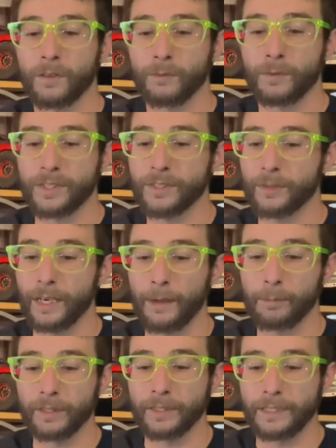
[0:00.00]
We still got
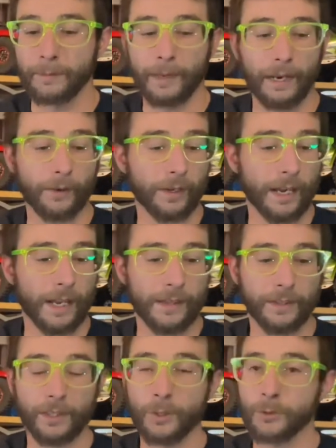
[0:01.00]
plenty of power, and
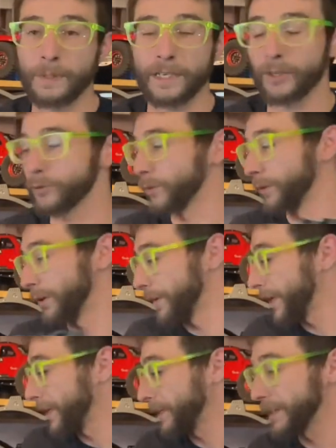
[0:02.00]
the low speed control and all
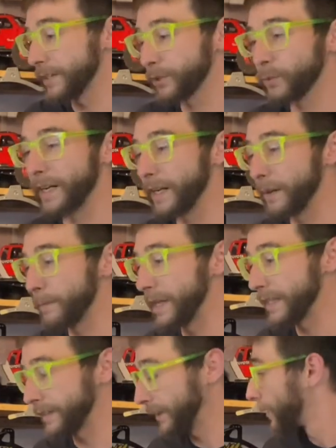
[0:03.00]
that is quite
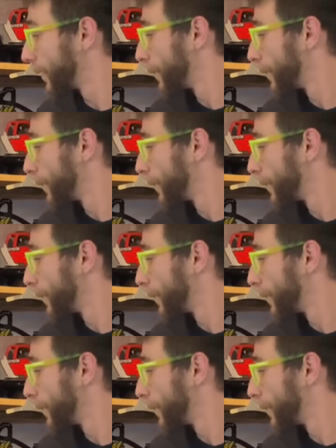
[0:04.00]
amazing.